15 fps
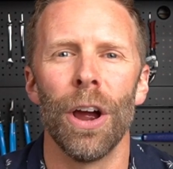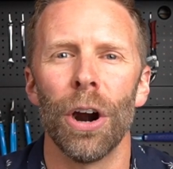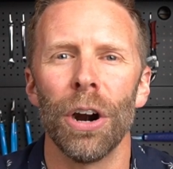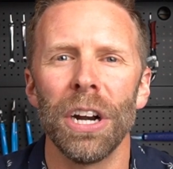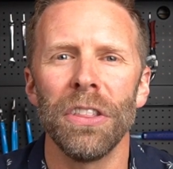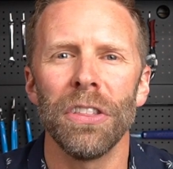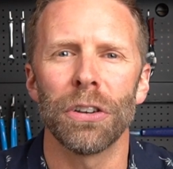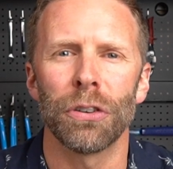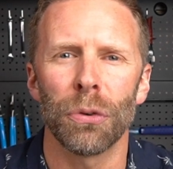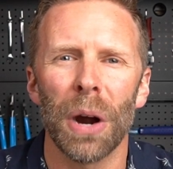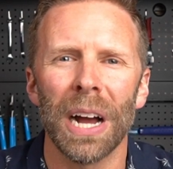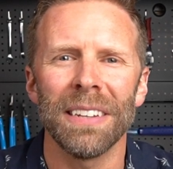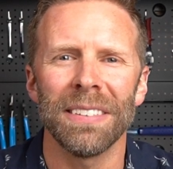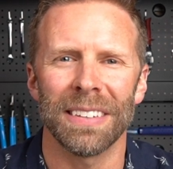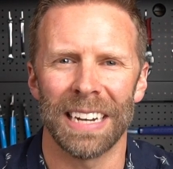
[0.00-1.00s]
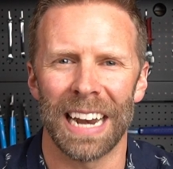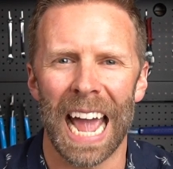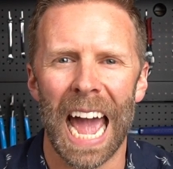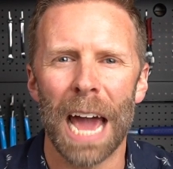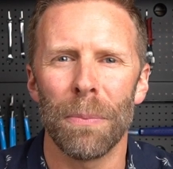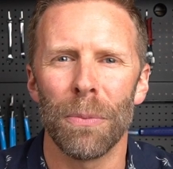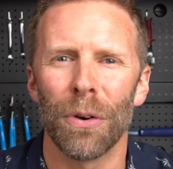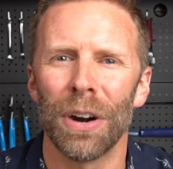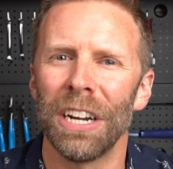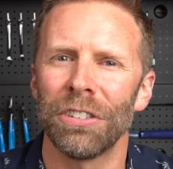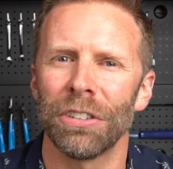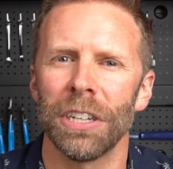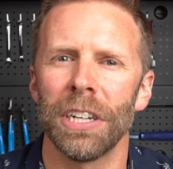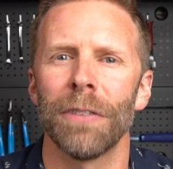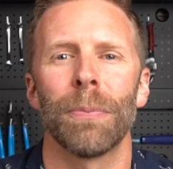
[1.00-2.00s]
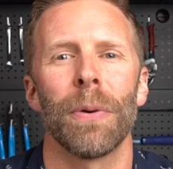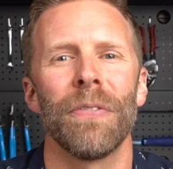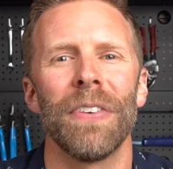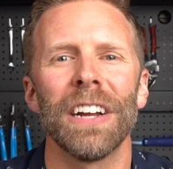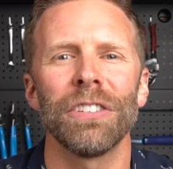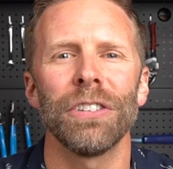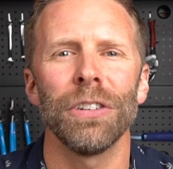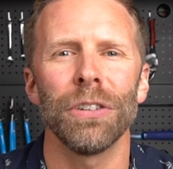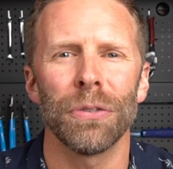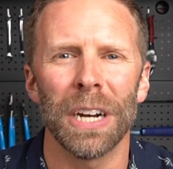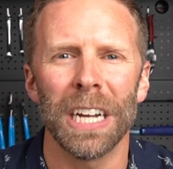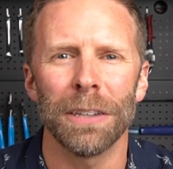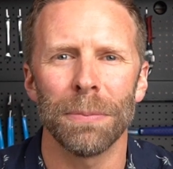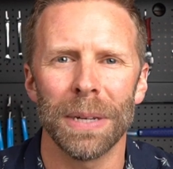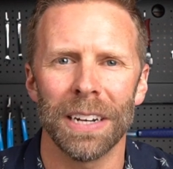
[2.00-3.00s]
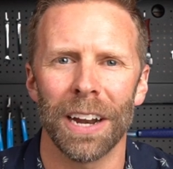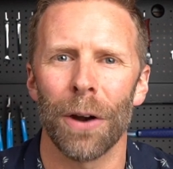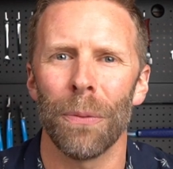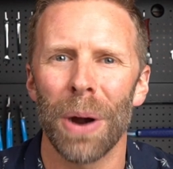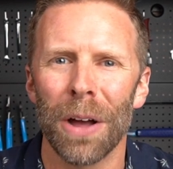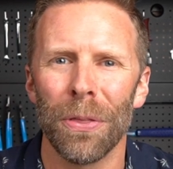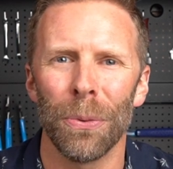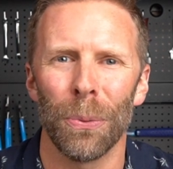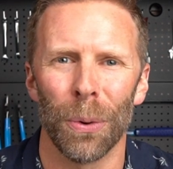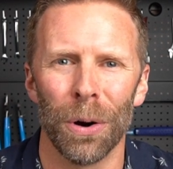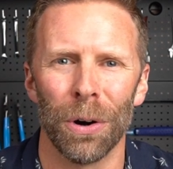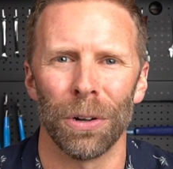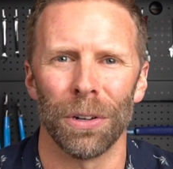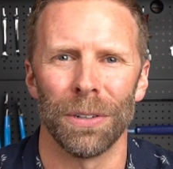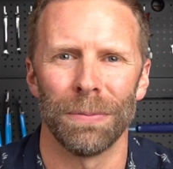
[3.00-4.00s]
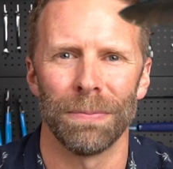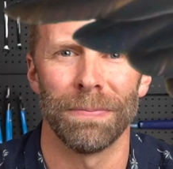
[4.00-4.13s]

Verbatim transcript: earning the trust and admiration of professional tradesmen around the world.